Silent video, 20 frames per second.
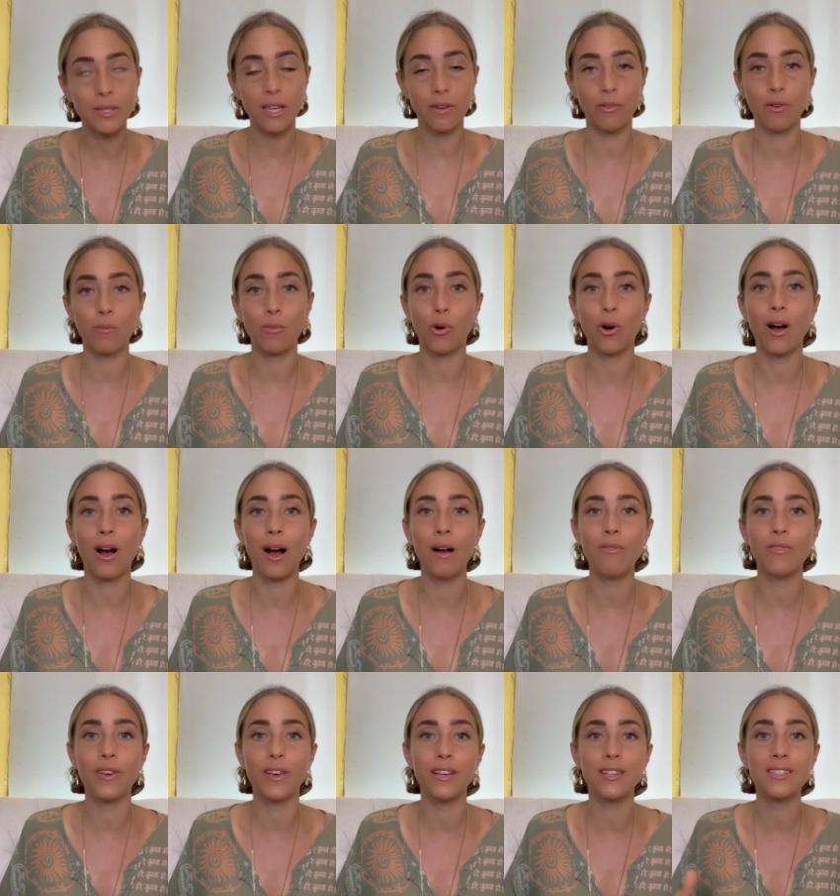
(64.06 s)
even more
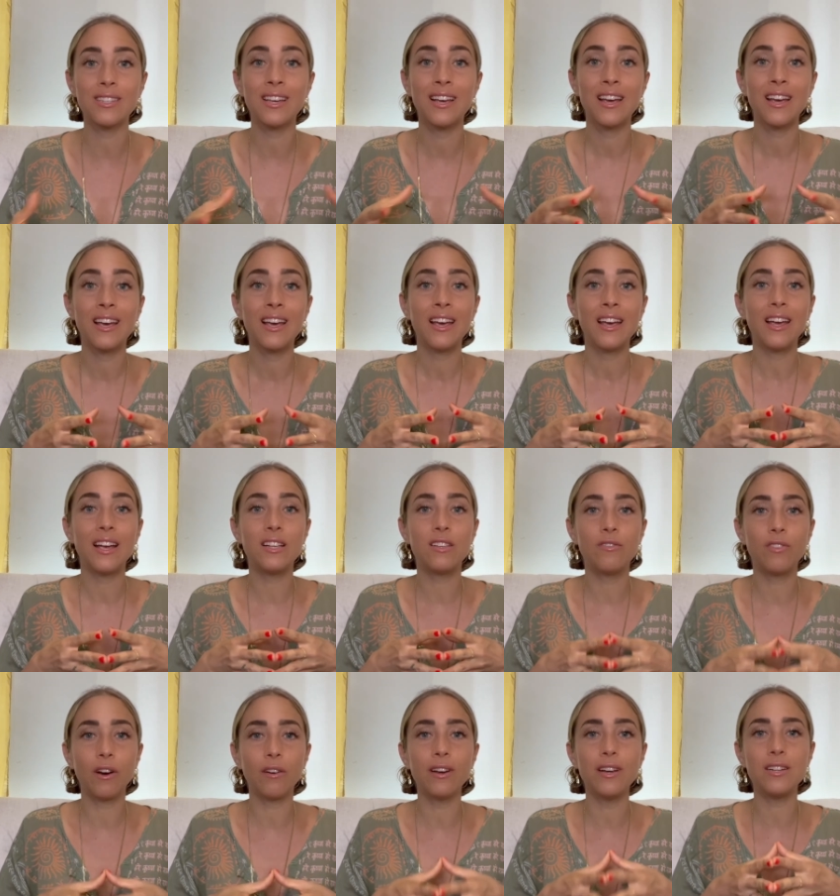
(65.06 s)
obvious, it's
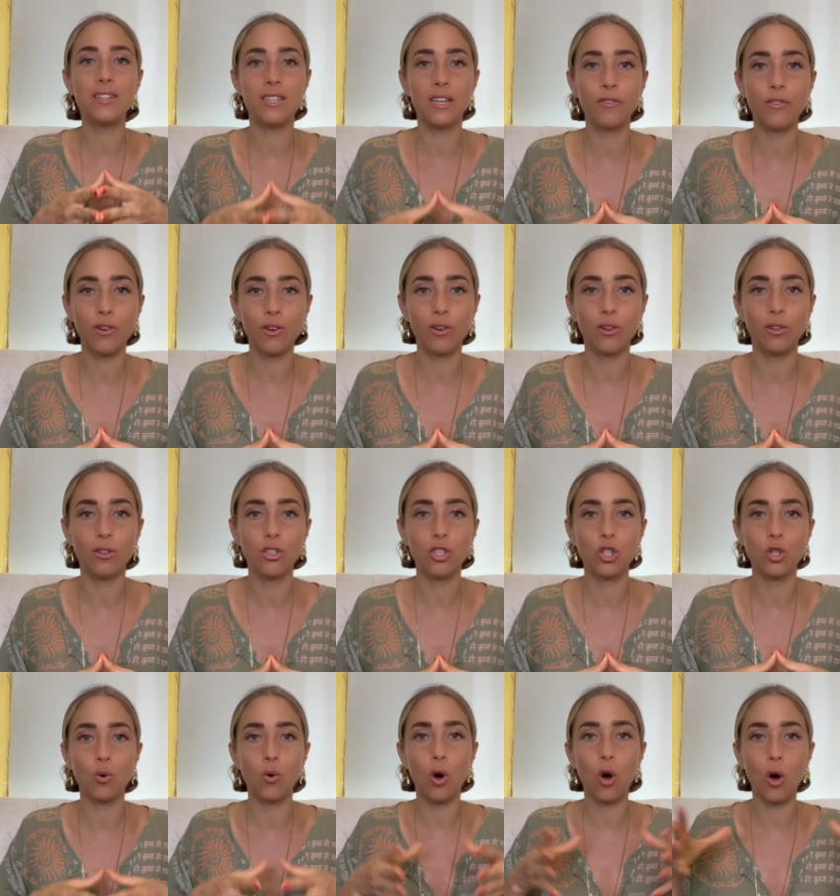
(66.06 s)
very difficult
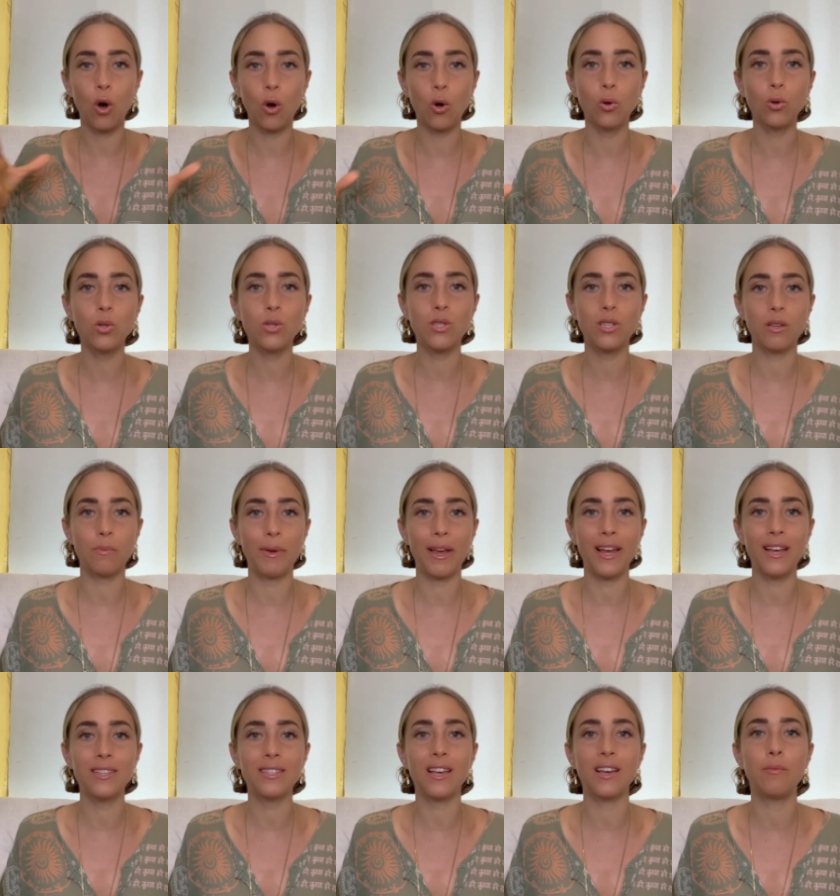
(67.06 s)
to hold
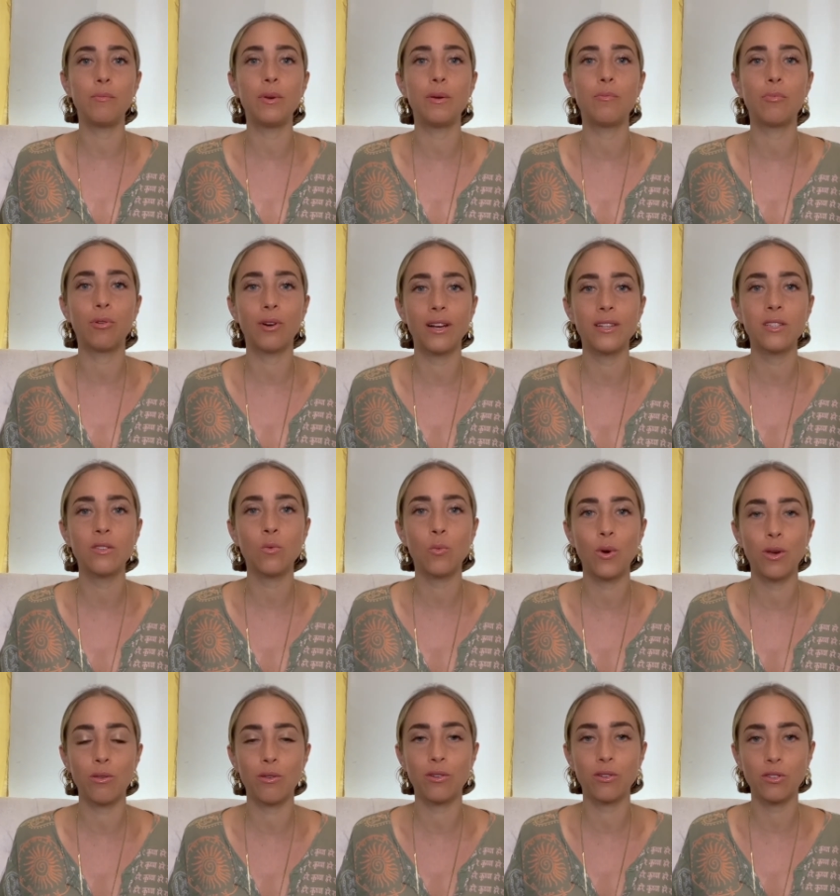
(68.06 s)
space and be present
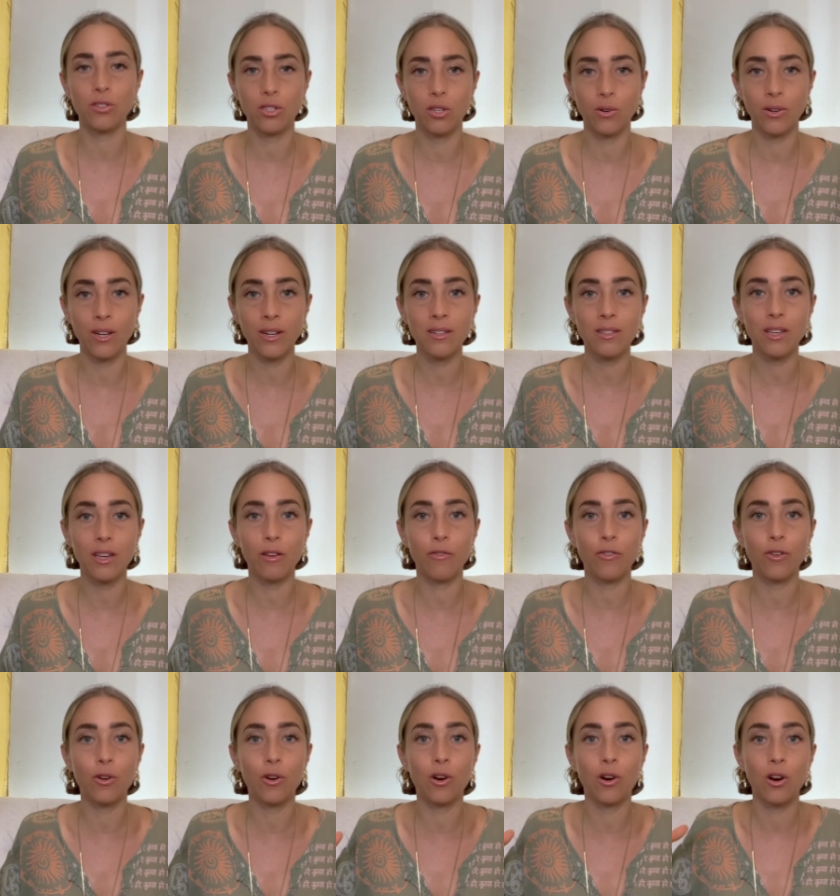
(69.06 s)
with your students if
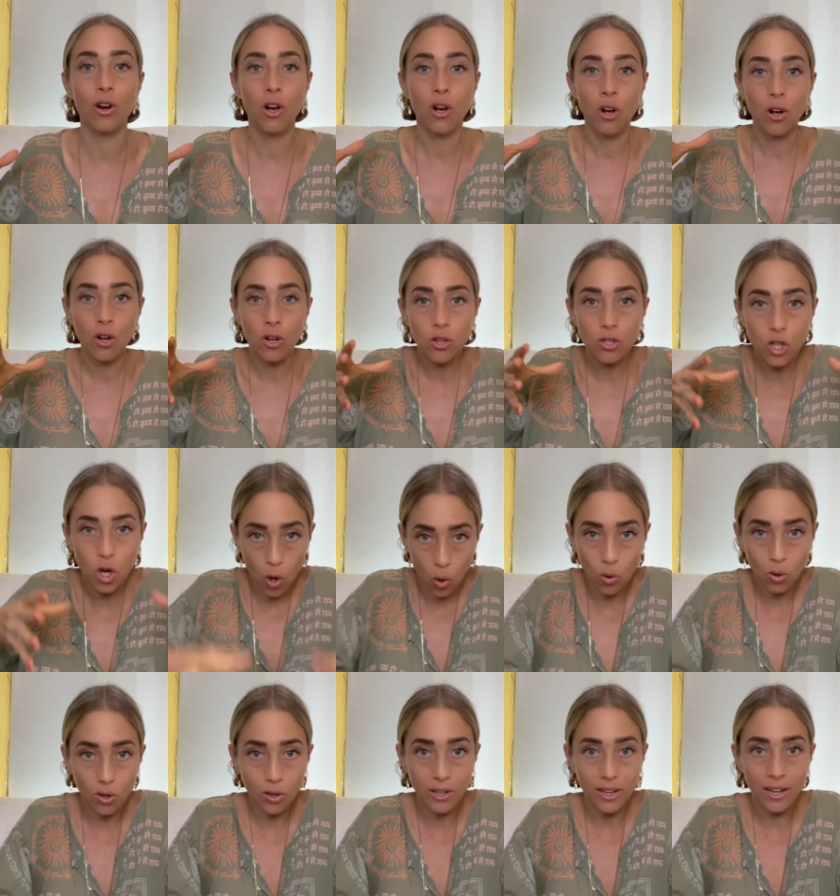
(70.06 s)
you're
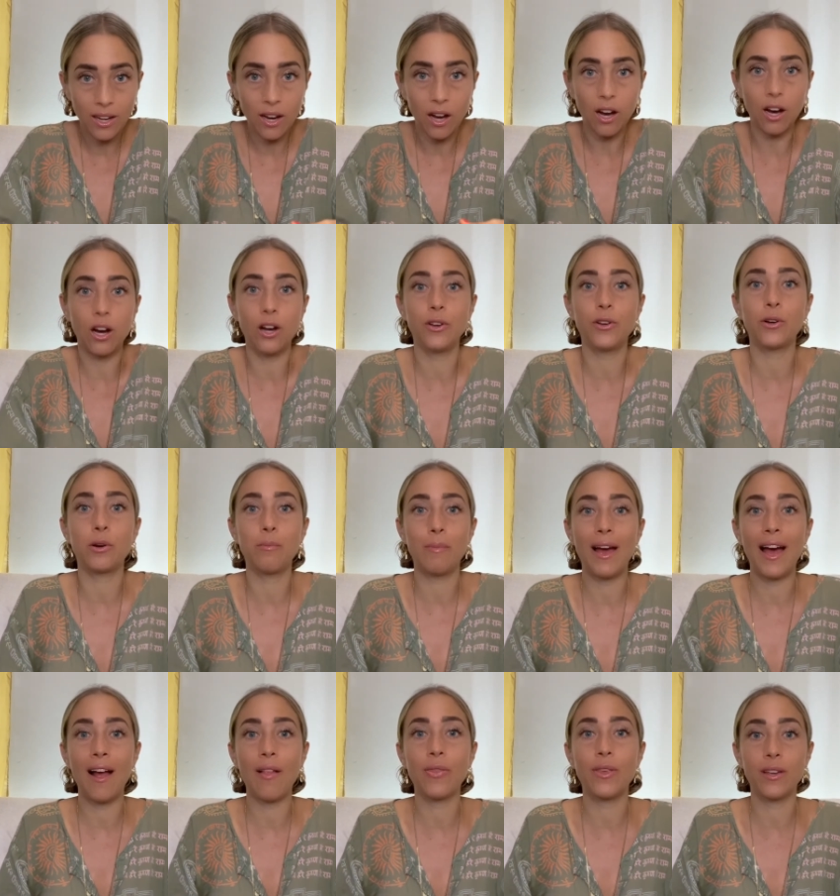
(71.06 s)
totally on your
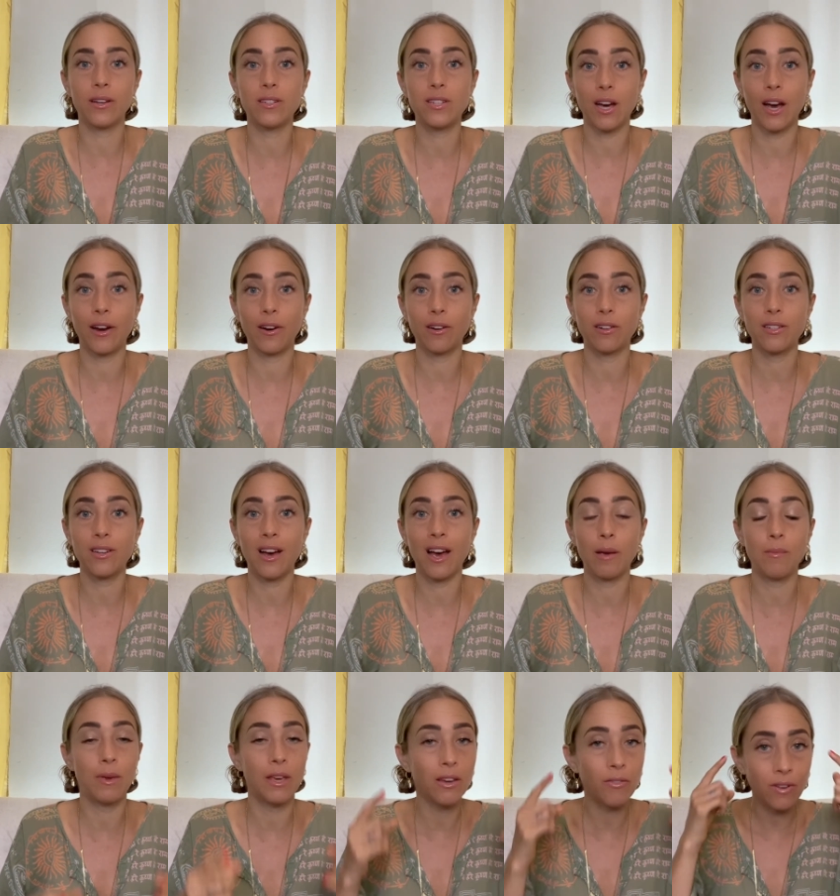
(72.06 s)
mat the entire time,
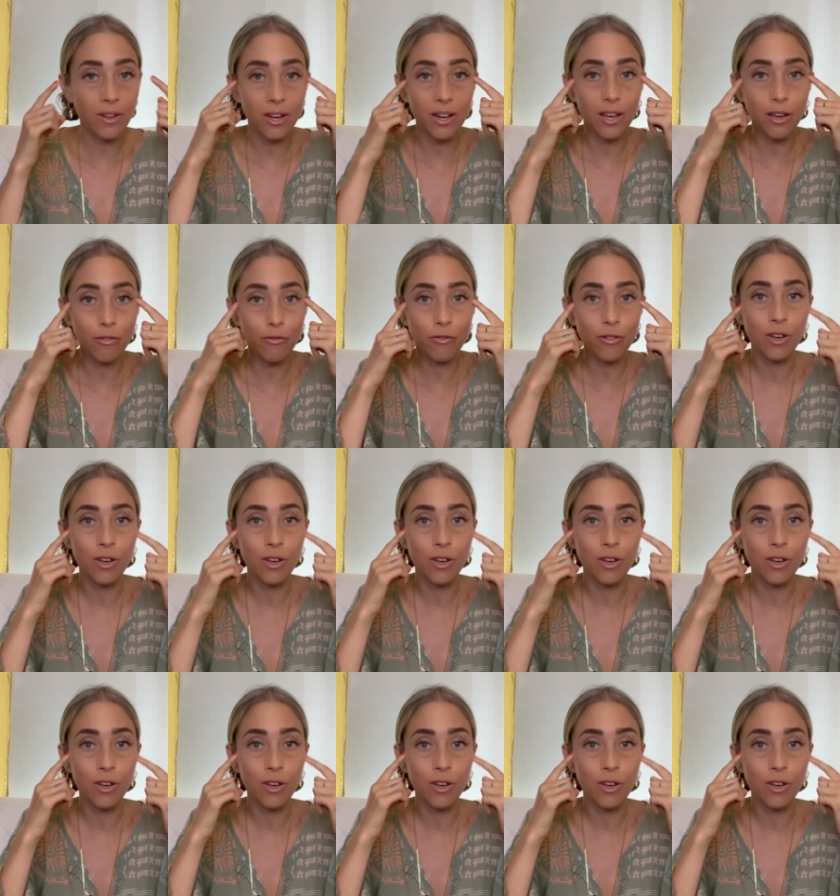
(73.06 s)
even if